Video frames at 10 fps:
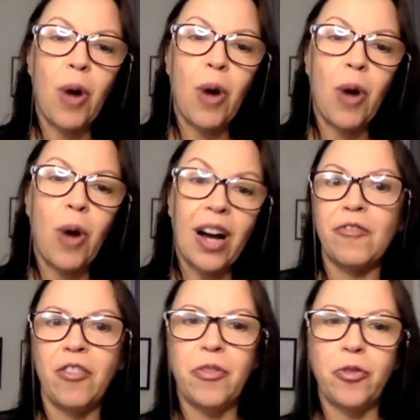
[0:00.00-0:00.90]

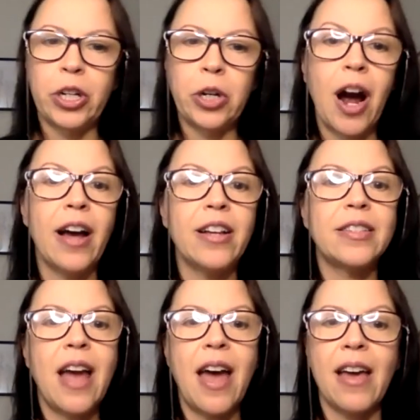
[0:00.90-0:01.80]
watch it evolve before
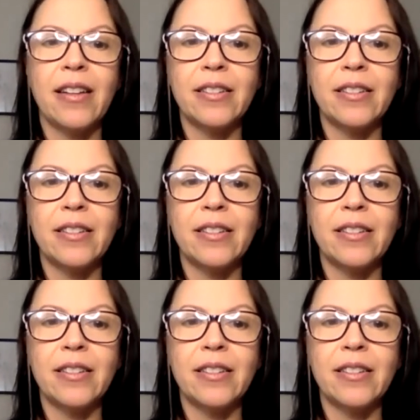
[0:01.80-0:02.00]
your eyes.